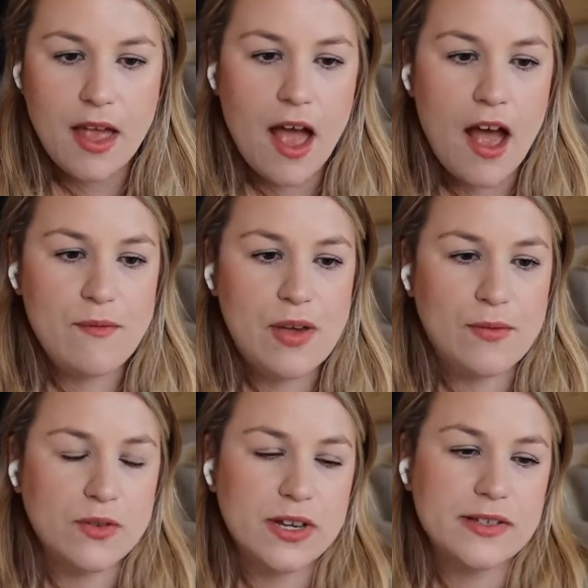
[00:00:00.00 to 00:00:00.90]
Uh, Viv
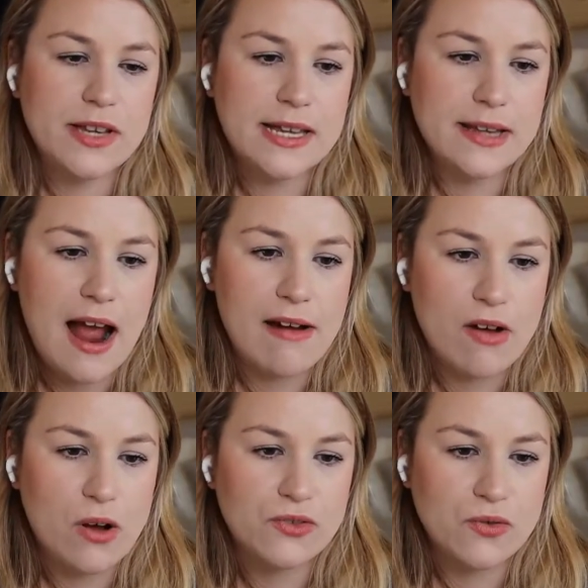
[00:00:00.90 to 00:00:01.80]
also says
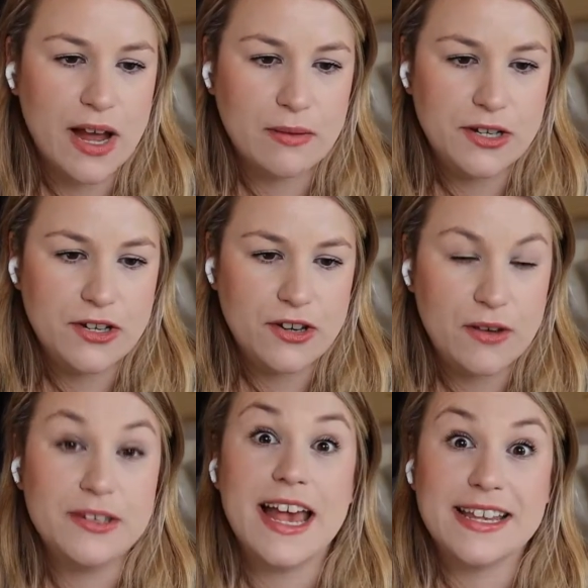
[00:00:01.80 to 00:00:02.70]
agricultural county
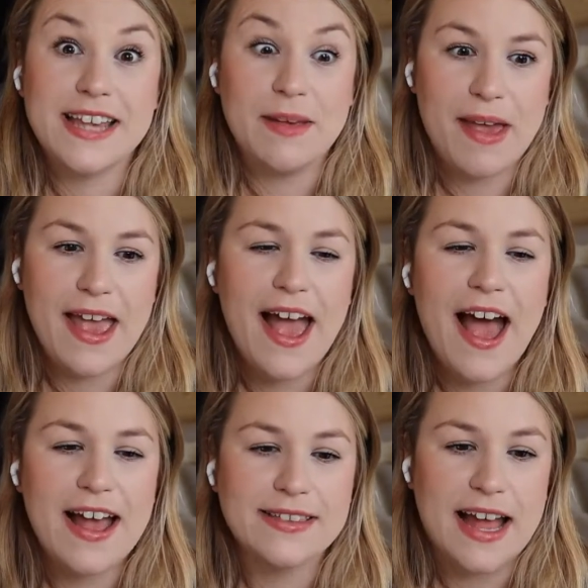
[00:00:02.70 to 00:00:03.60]
shows. Yes, same here. Uh,
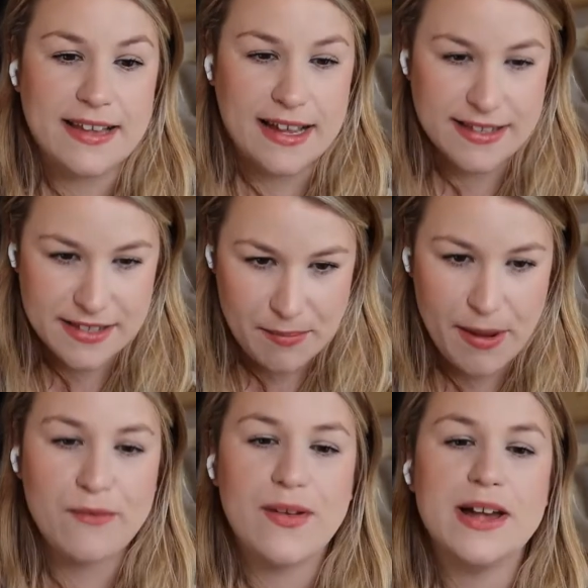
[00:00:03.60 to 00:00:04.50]
and, and, and
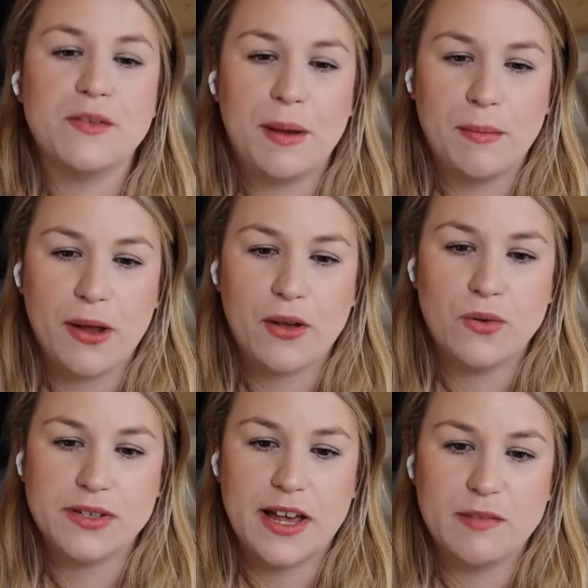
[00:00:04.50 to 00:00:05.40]
steampunk fairs have been my
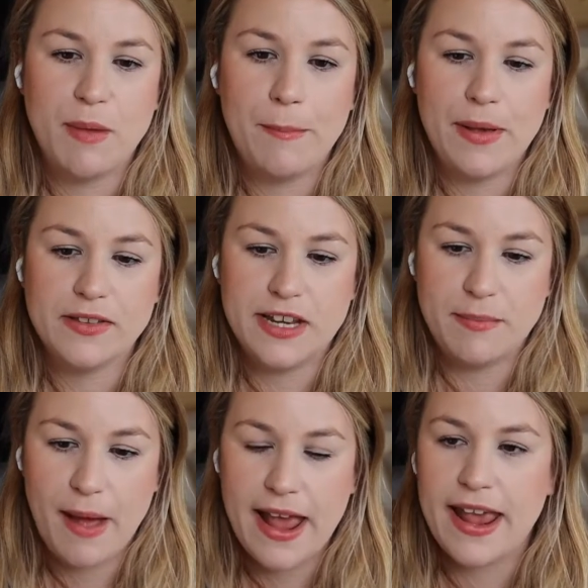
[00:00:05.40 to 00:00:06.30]
core sales, but bills
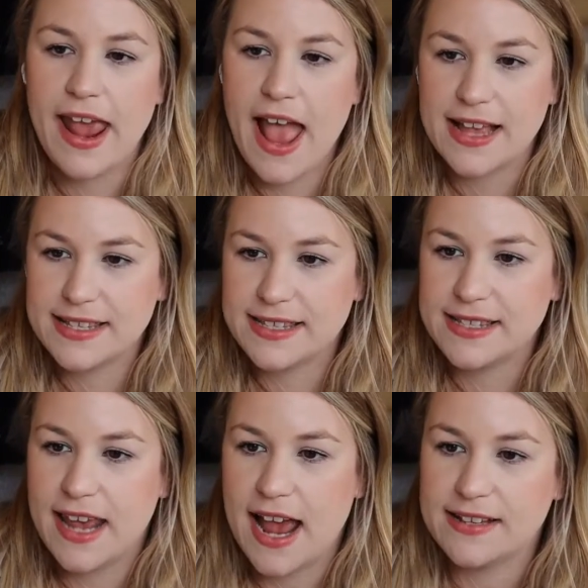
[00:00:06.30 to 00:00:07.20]
need paying. Yes,
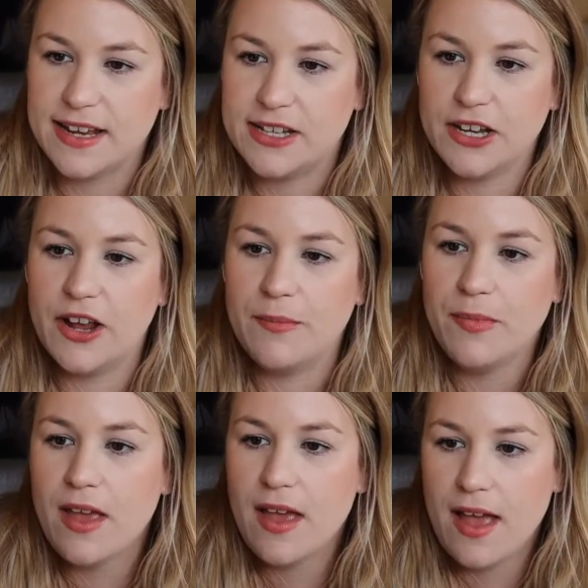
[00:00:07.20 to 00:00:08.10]
yes, they do.
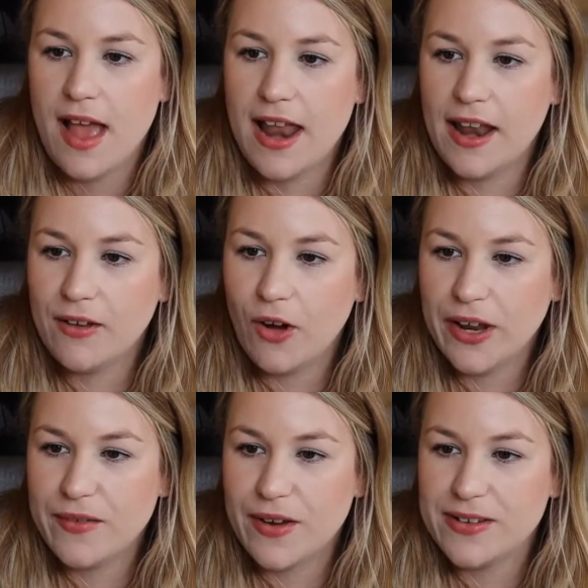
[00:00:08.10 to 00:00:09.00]
Hello,
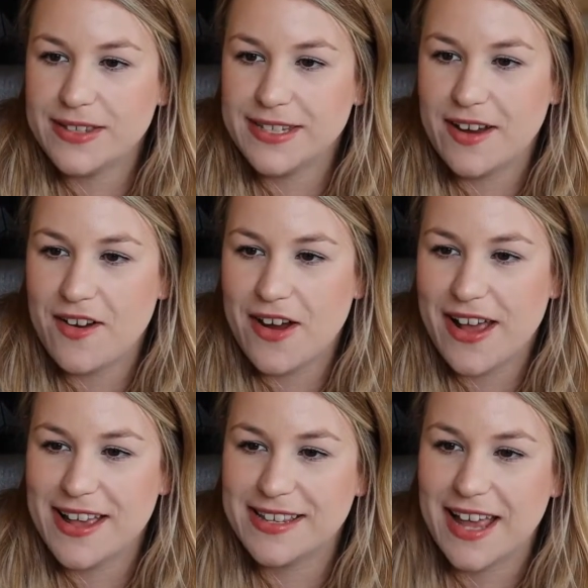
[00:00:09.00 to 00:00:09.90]
Holly Rose
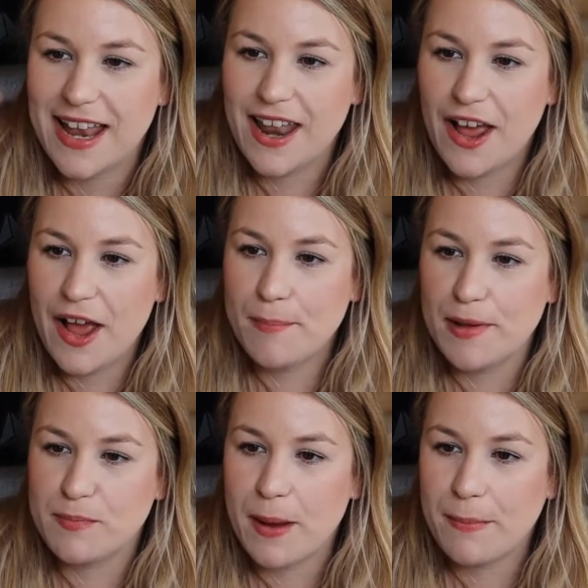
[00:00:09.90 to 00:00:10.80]
Interiors. Hello,
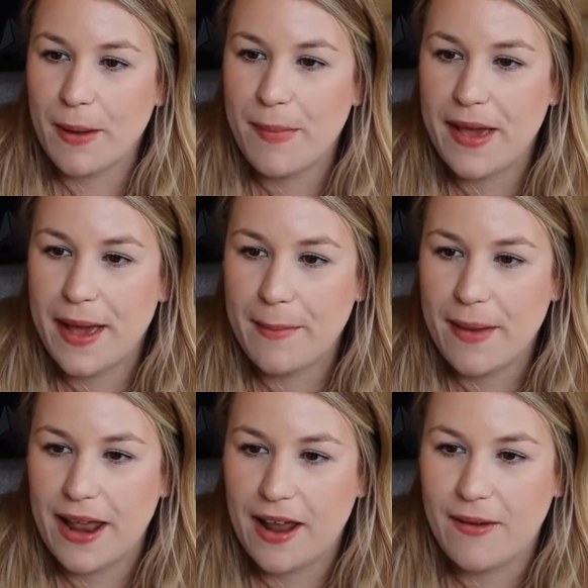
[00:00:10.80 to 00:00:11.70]
Bespoke by Pip.
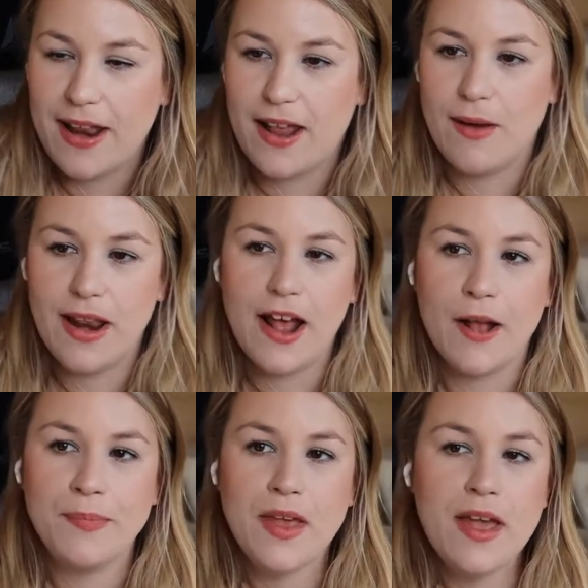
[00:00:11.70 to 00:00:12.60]
Hello, hello,
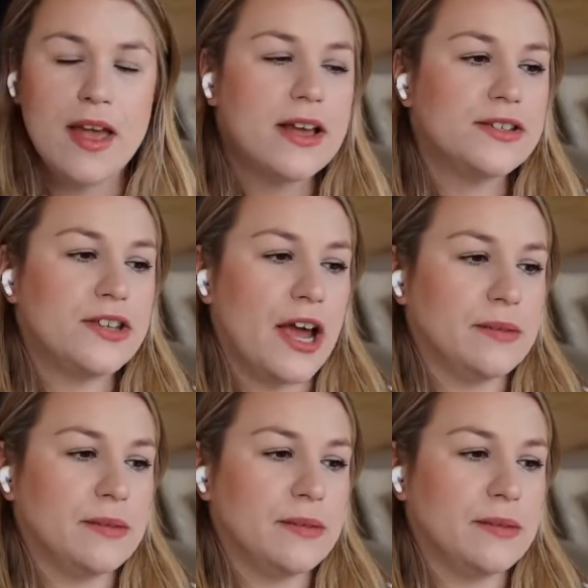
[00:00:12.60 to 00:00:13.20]
hello. So,